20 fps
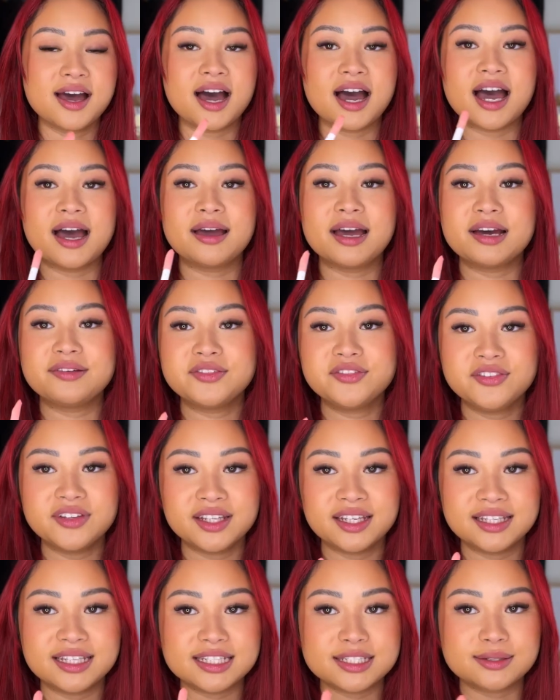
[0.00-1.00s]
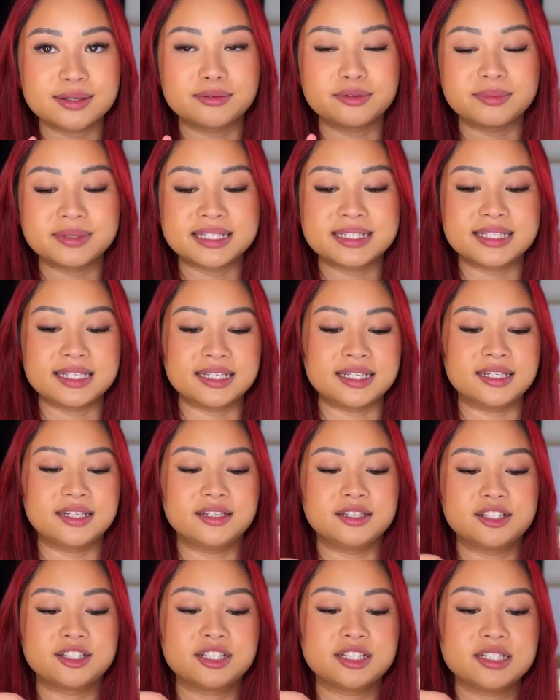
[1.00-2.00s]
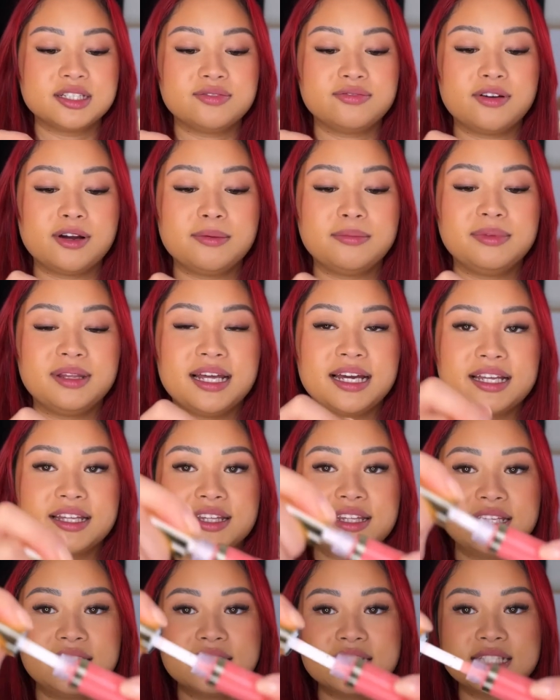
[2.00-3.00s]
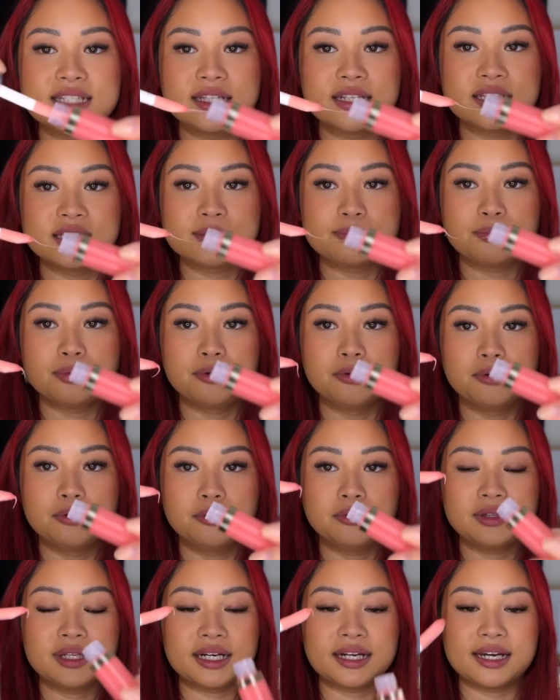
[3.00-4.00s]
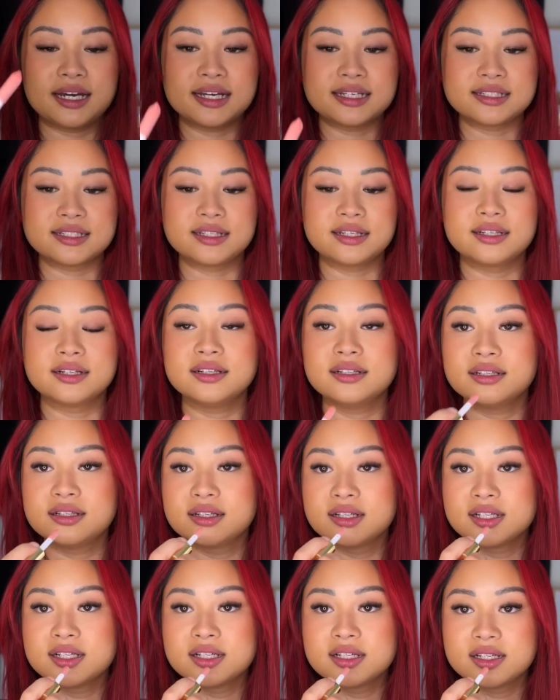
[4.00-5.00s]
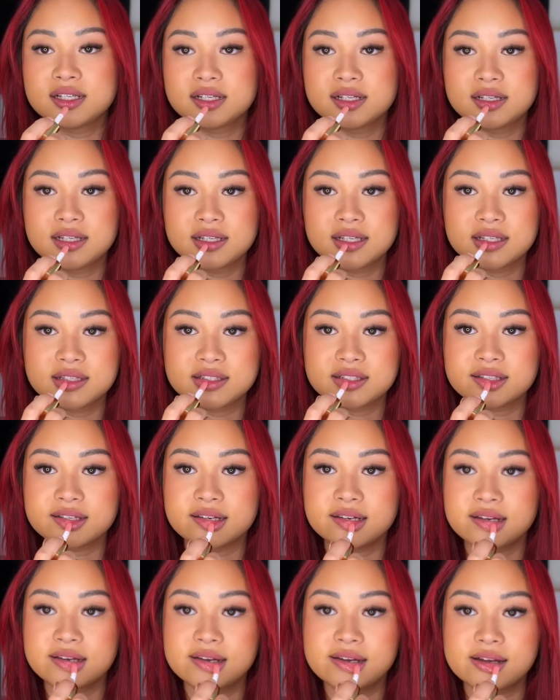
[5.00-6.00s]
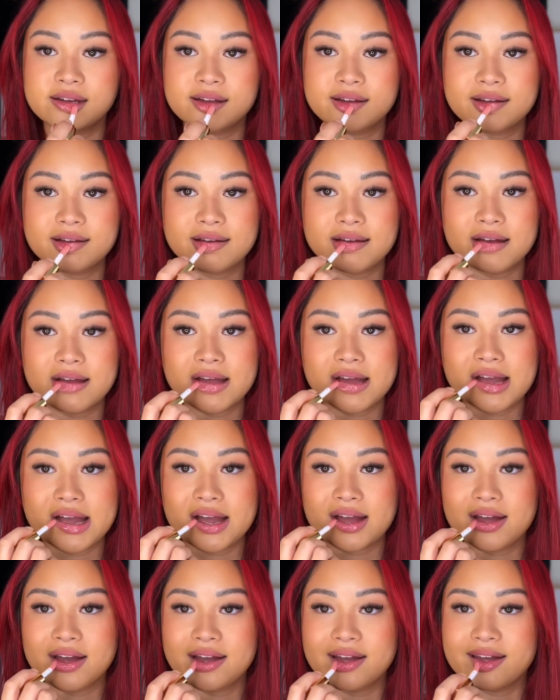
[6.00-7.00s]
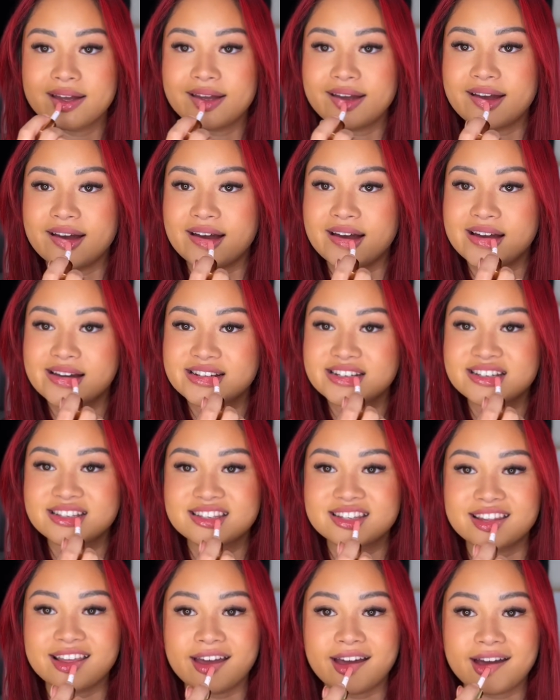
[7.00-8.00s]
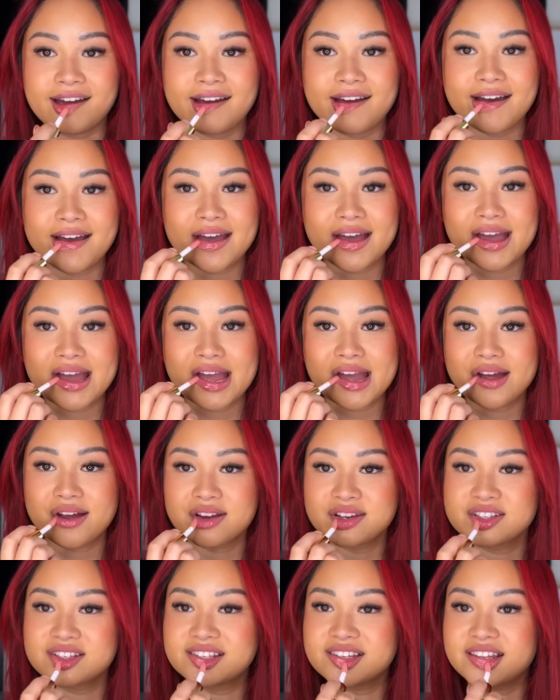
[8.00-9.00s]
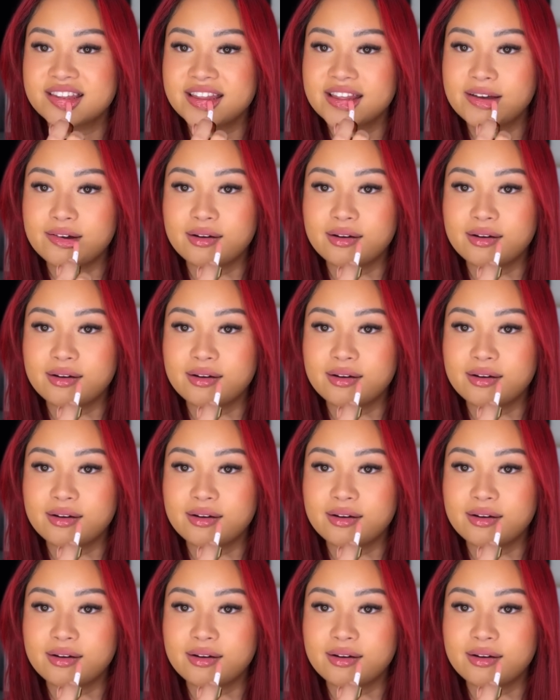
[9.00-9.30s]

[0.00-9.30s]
I have a feeling this one will be sticky just from like this pool that it has here. Let's see. Yeah, she's thick. She's a thick